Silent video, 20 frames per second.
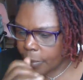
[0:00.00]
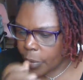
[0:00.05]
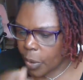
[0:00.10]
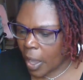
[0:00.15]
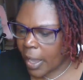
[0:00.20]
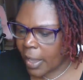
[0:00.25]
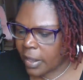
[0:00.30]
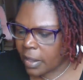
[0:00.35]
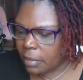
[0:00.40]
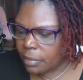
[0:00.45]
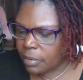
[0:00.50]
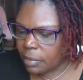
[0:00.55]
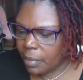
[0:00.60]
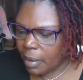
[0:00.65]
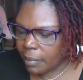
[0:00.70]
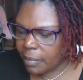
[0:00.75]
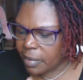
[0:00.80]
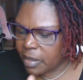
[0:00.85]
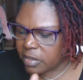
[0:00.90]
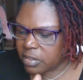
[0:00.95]
I am in my
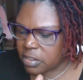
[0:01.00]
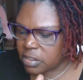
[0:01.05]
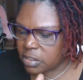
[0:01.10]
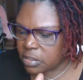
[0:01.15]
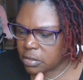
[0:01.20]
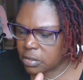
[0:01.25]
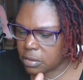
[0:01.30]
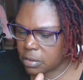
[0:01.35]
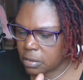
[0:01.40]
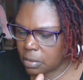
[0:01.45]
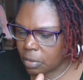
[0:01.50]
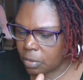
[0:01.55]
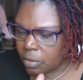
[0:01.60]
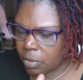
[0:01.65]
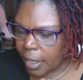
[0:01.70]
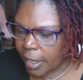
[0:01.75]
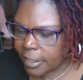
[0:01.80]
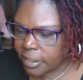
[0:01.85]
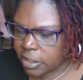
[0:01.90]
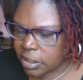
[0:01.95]
messages on
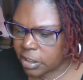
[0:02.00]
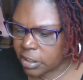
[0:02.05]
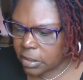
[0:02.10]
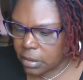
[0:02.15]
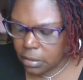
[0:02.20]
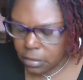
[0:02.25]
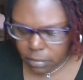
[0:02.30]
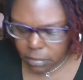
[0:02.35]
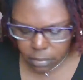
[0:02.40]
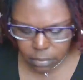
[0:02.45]
I G.